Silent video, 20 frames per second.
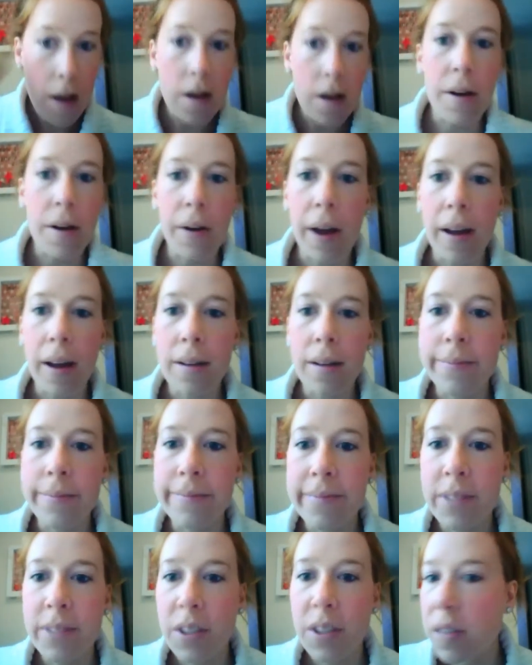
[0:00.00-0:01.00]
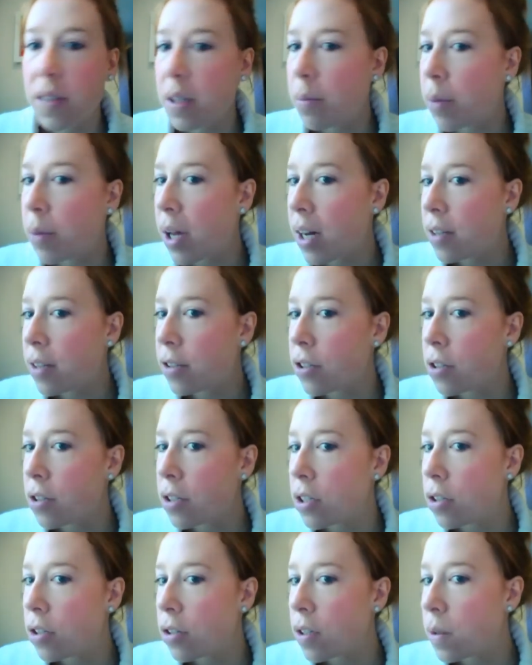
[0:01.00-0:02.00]
Okay, so see blush,
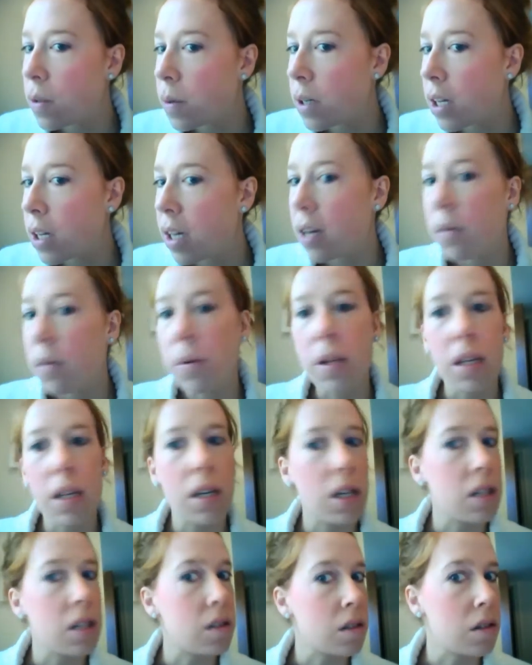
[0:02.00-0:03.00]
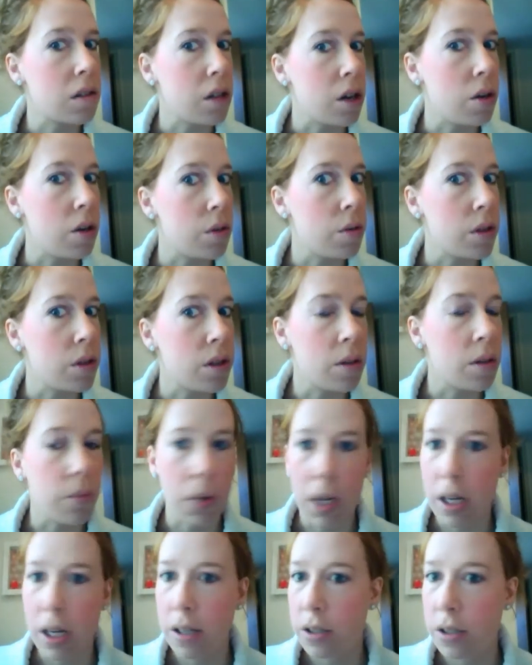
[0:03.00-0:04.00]
you just want to get a really nice glow with your
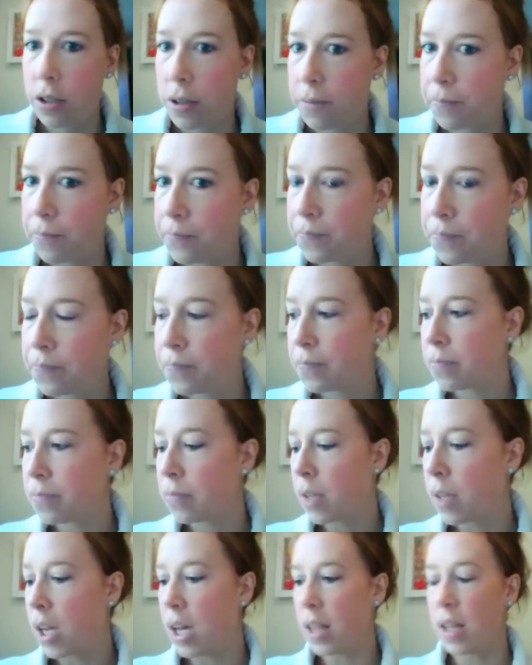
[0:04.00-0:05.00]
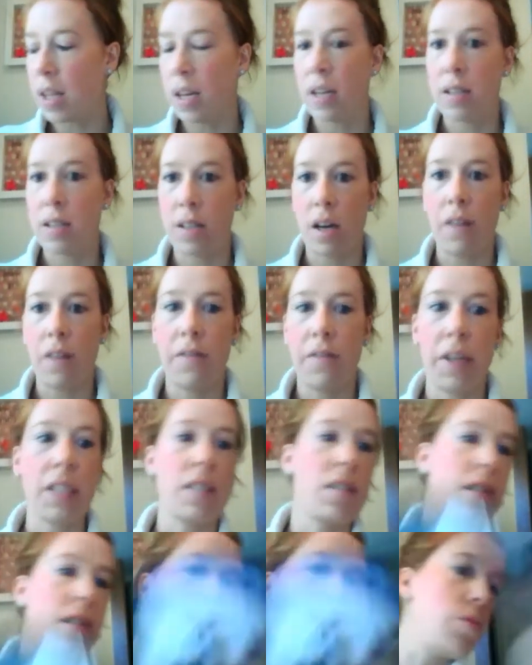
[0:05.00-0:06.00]
blush. And the
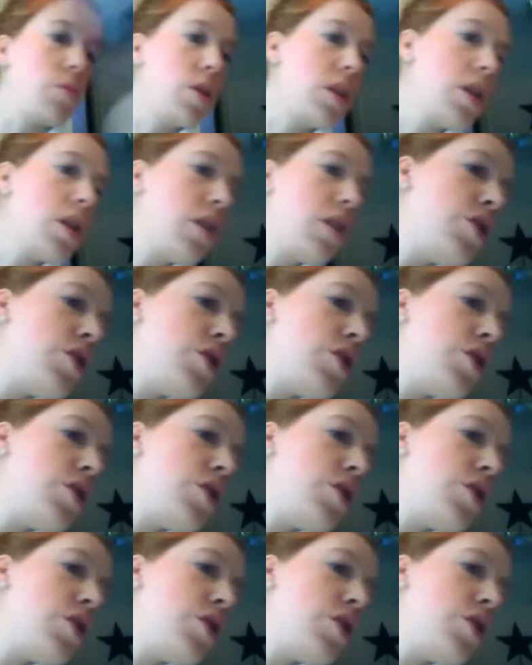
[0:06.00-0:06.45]
Dollface does a really good